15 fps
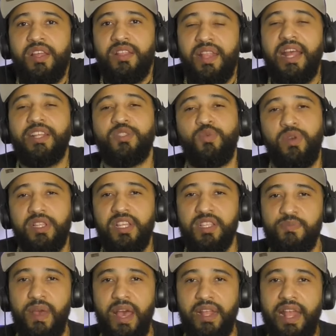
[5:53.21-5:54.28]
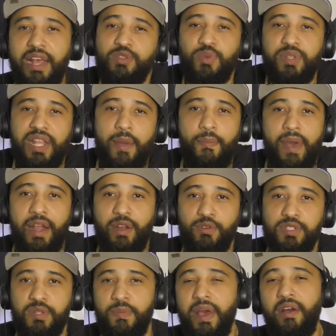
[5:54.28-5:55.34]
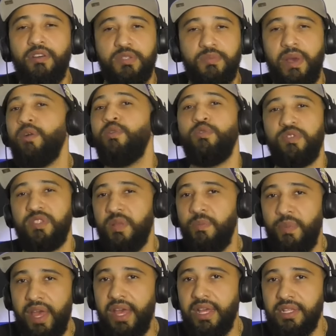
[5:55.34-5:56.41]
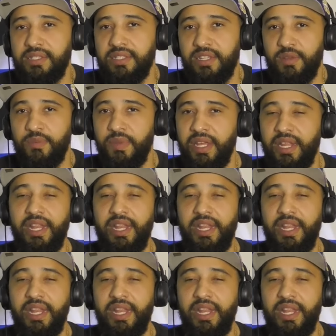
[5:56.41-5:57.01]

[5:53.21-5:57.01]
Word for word: that's what this bat that's what that battle was about. It's about who's the best. You know what I mean?